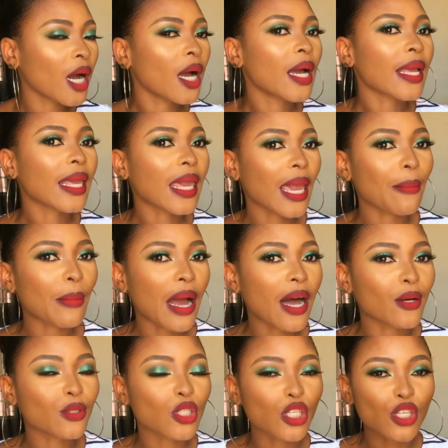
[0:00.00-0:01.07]
came
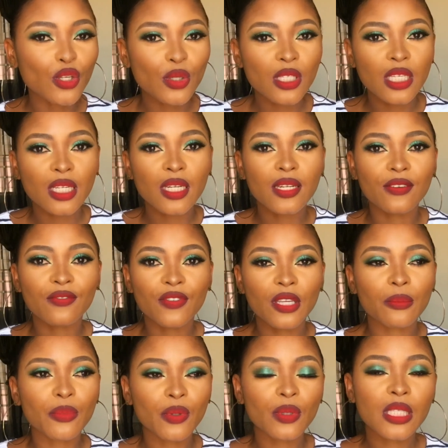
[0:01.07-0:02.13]
out using the
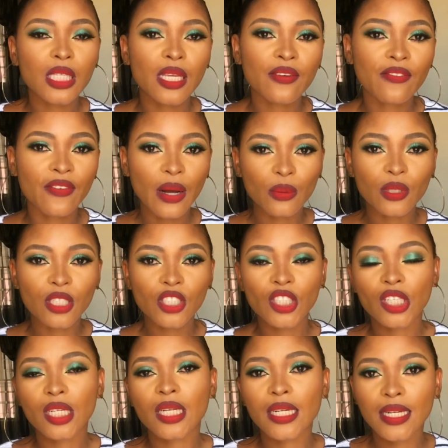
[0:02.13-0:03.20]
Veebeauty
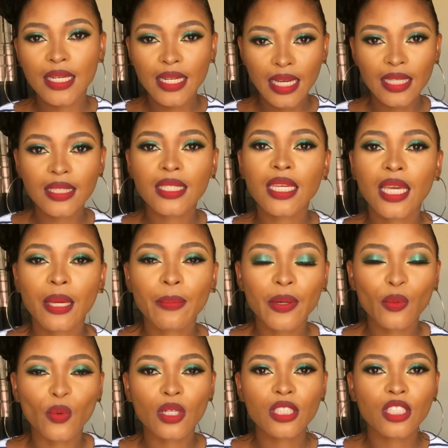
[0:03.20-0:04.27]
foundation, then keep
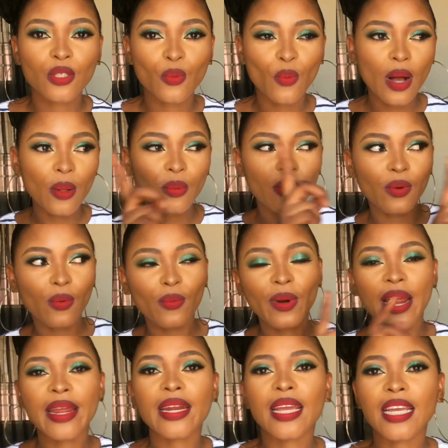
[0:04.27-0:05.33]
on watching while we go
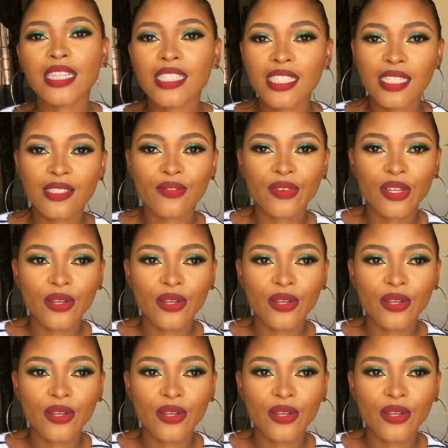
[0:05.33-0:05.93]
right into this video.